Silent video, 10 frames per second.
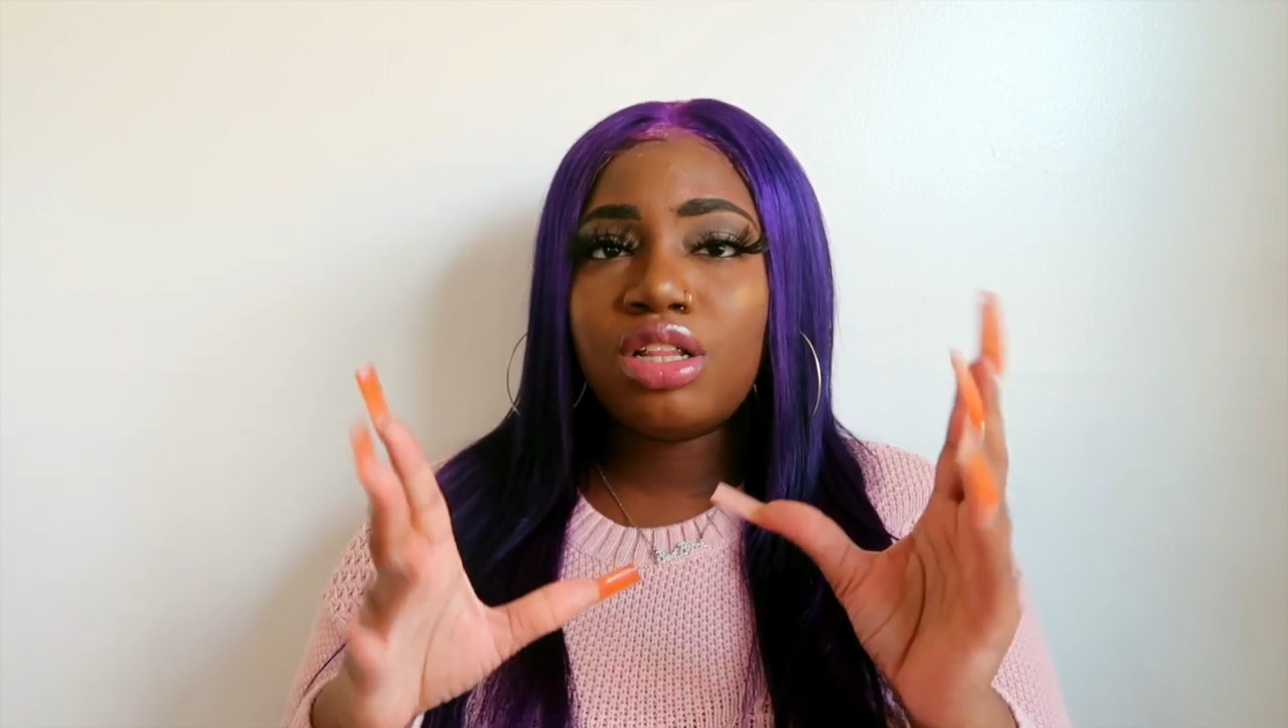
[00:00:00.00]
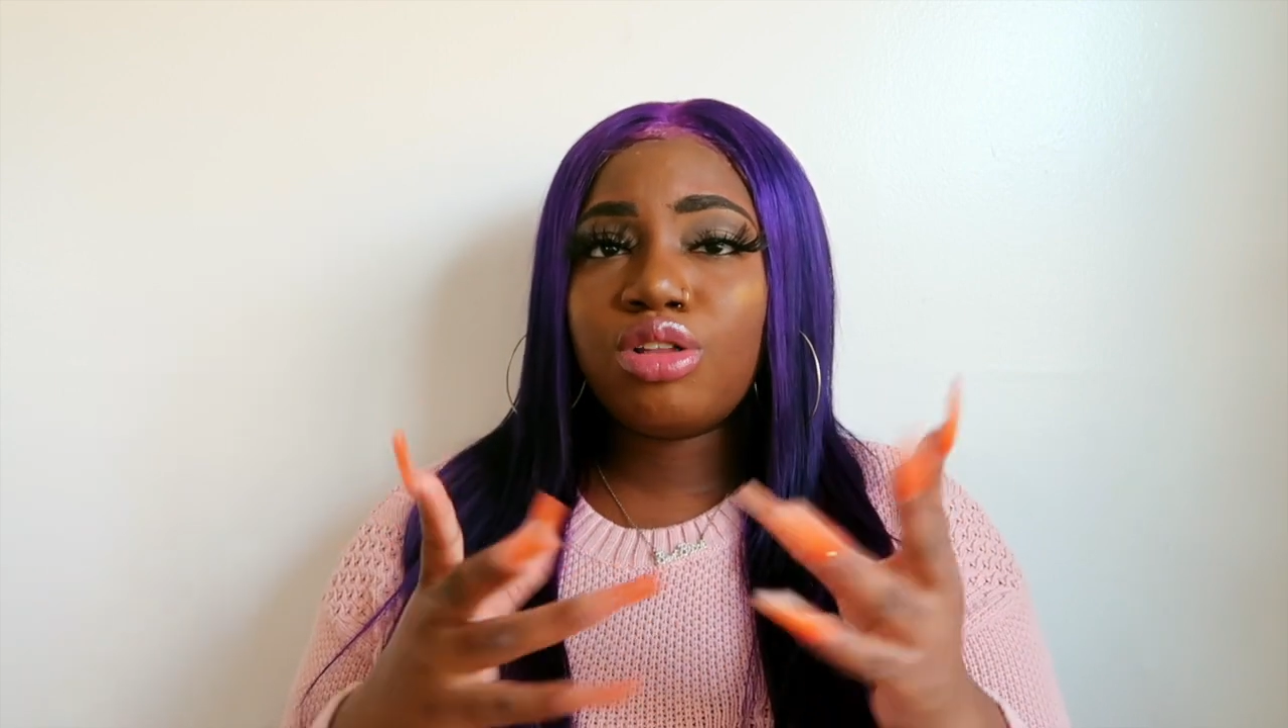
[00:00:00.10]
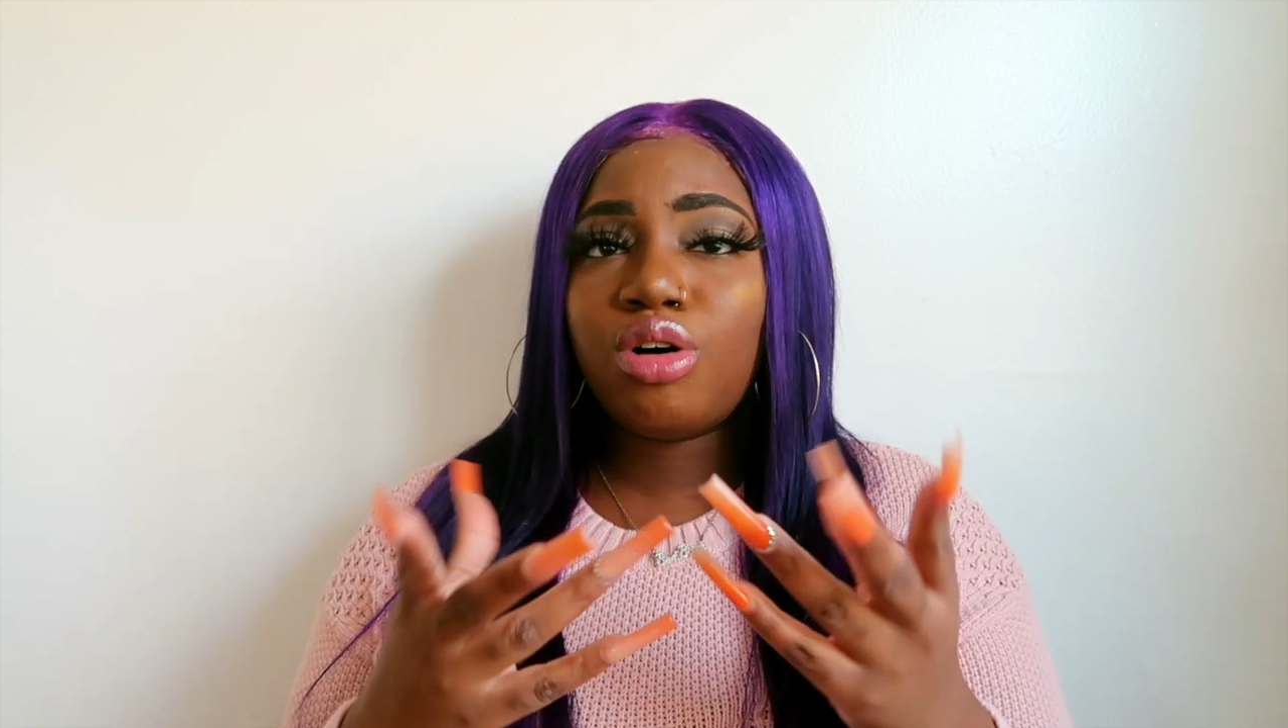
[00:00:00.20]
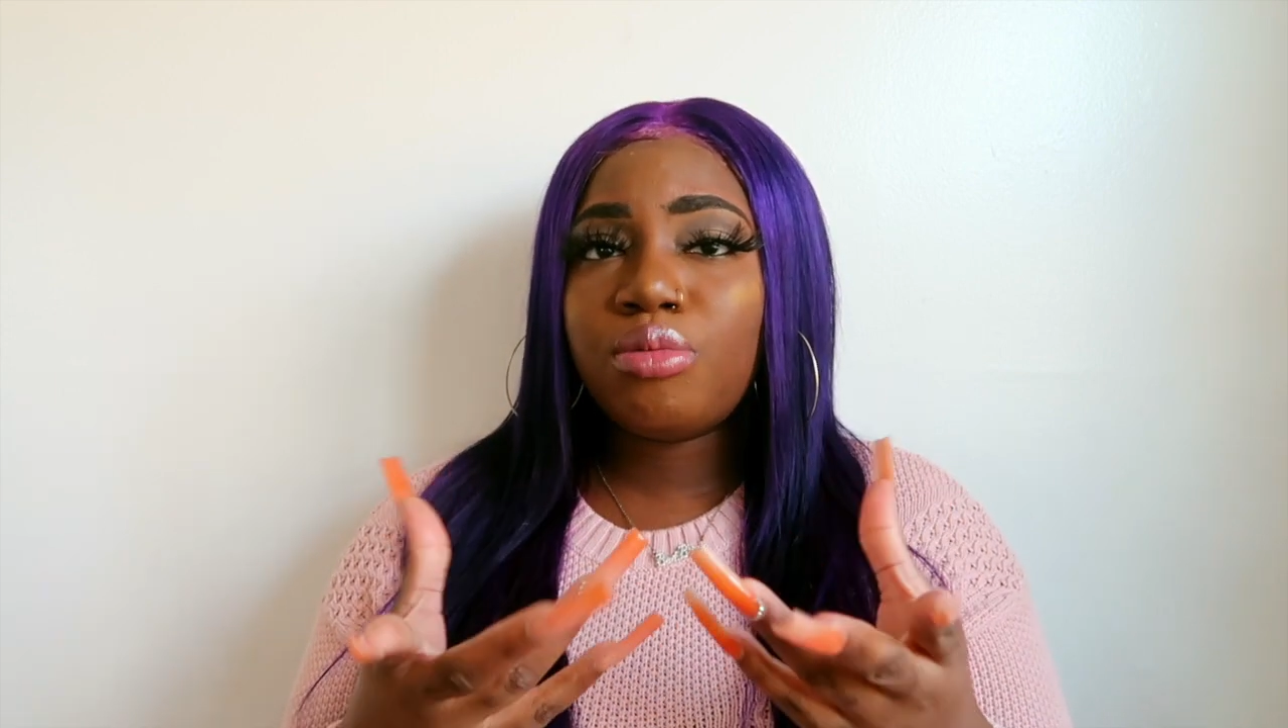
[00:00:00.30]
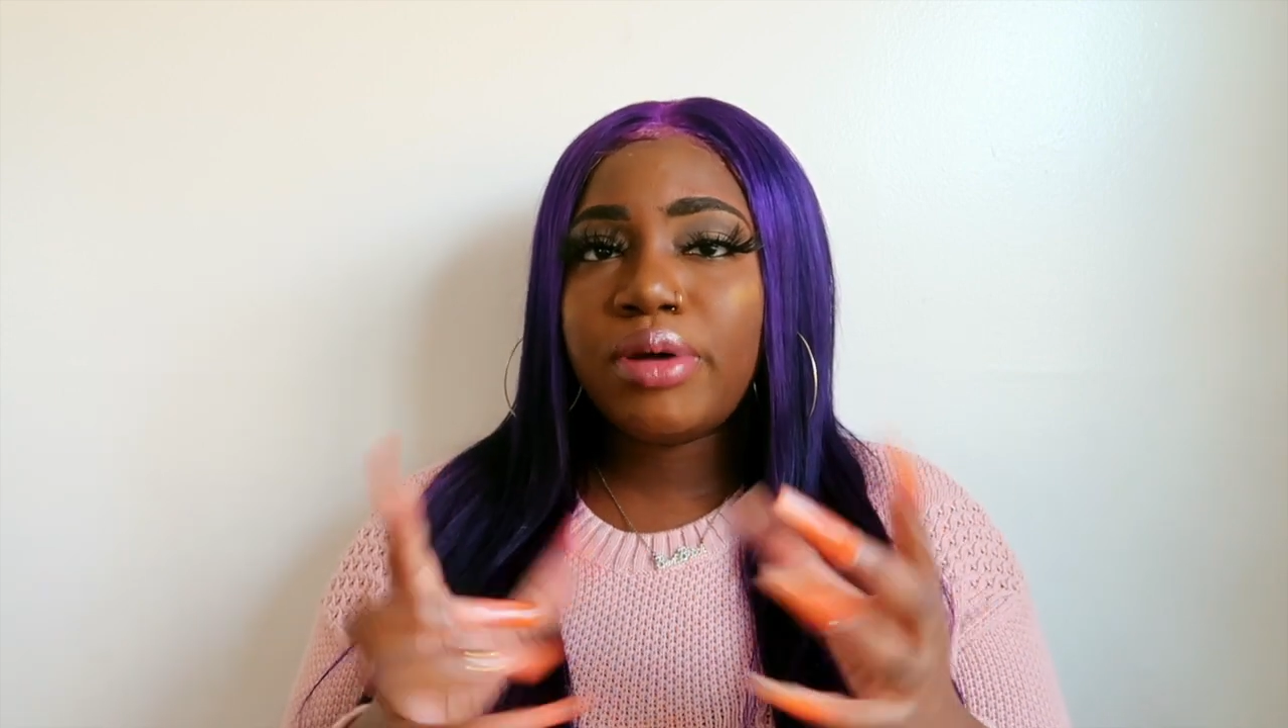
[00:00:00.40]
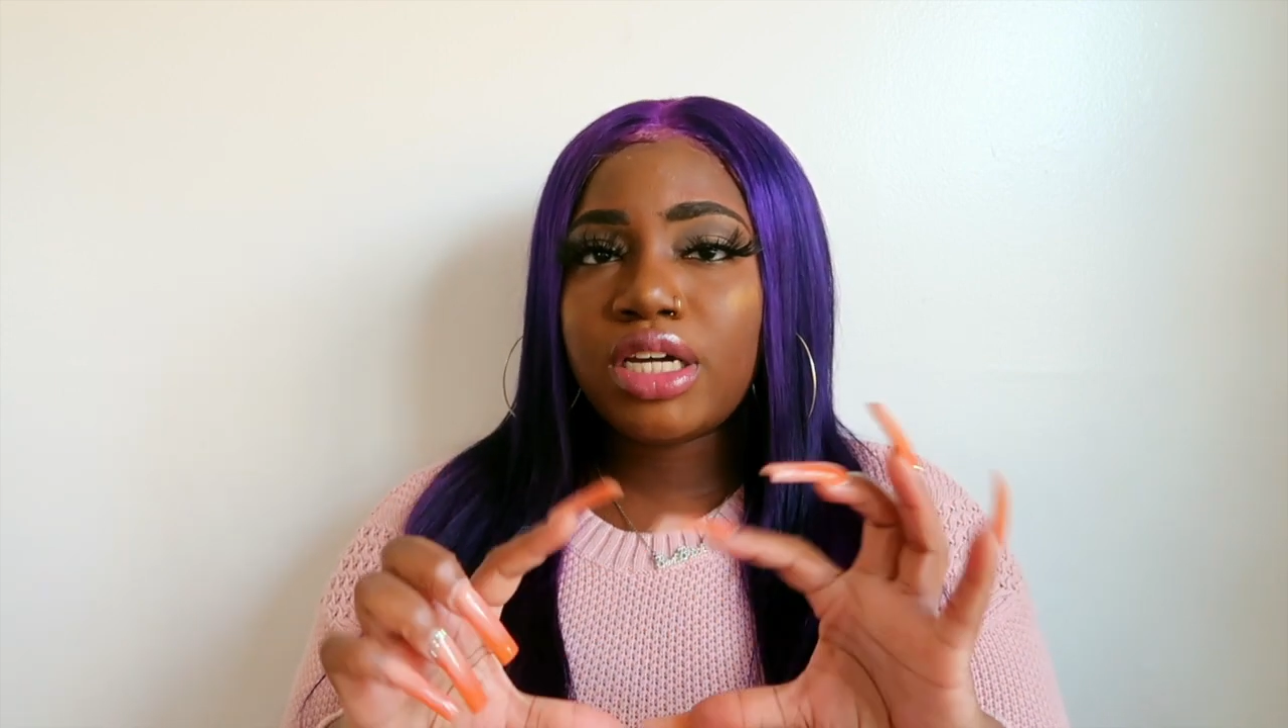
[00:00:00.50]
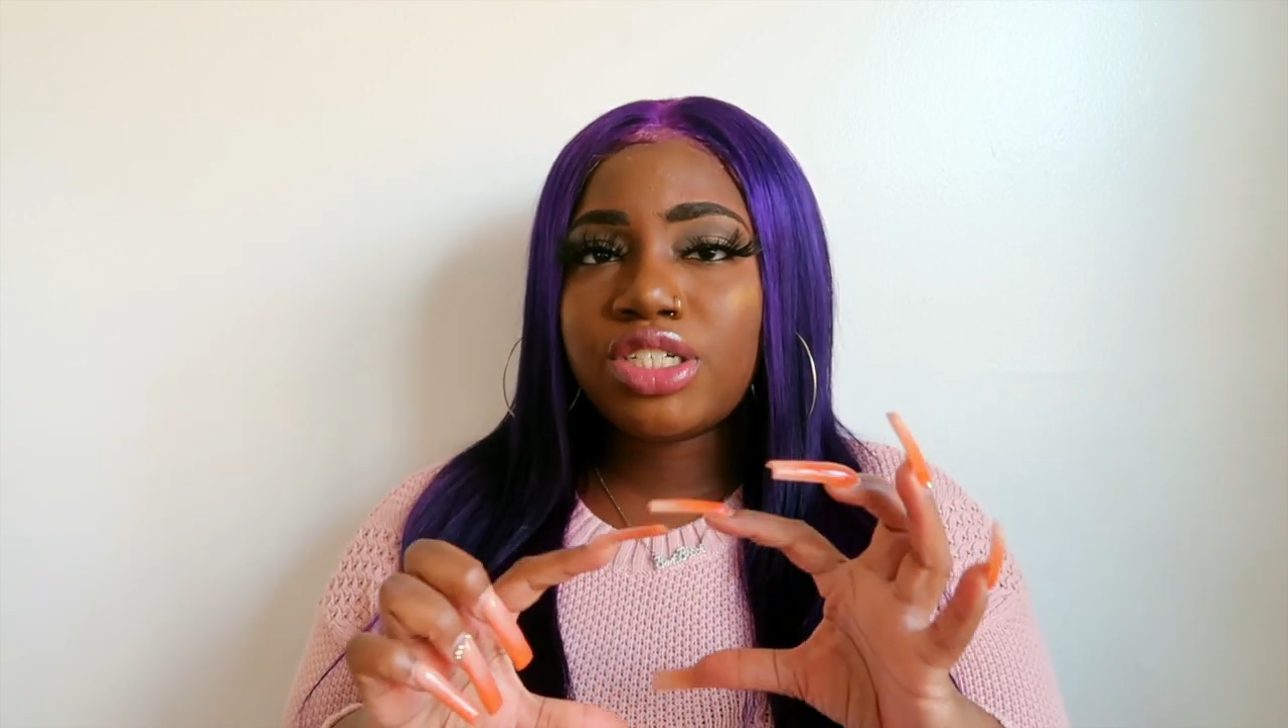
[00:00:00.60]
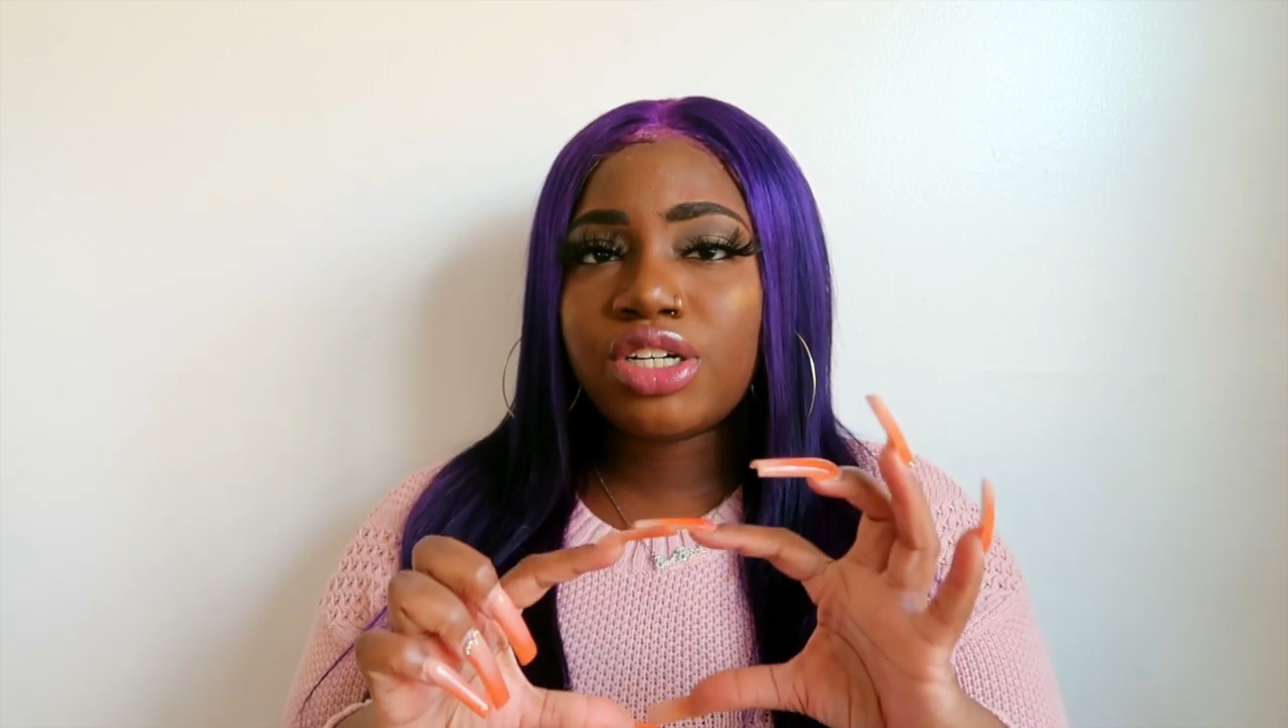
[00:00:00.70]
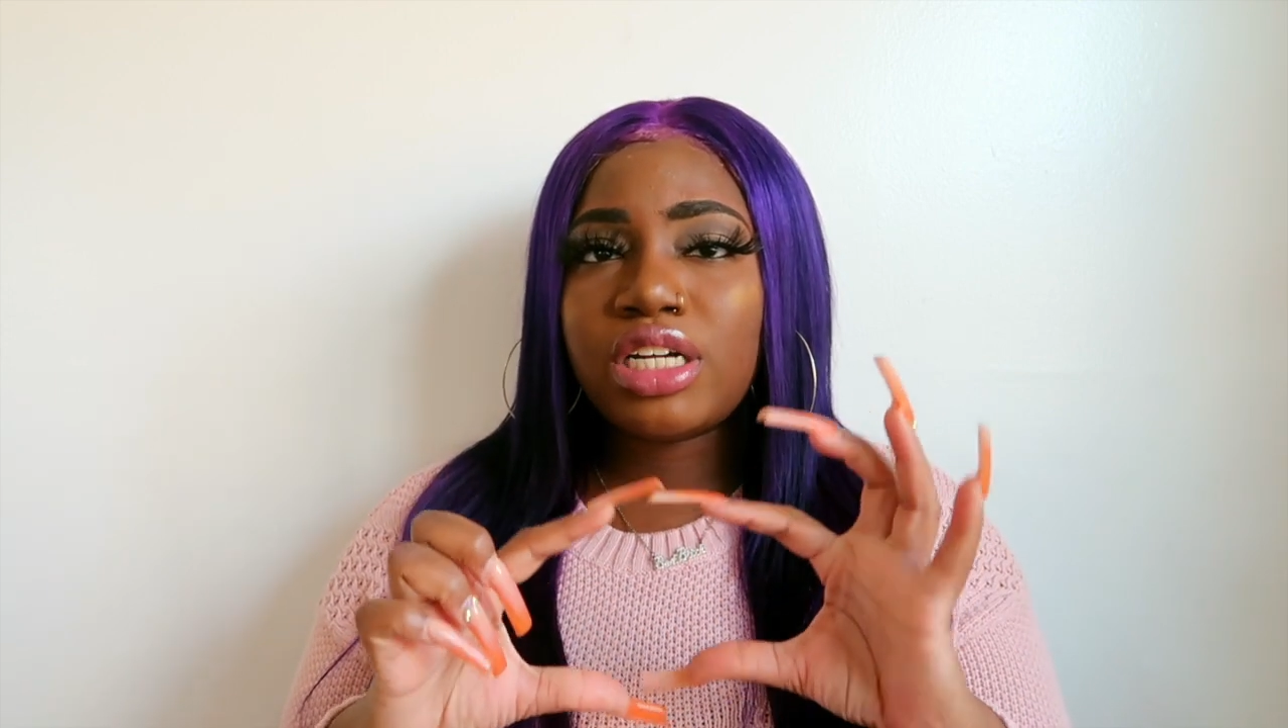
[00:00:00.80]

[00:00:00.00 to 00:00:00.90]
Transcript: the whole picture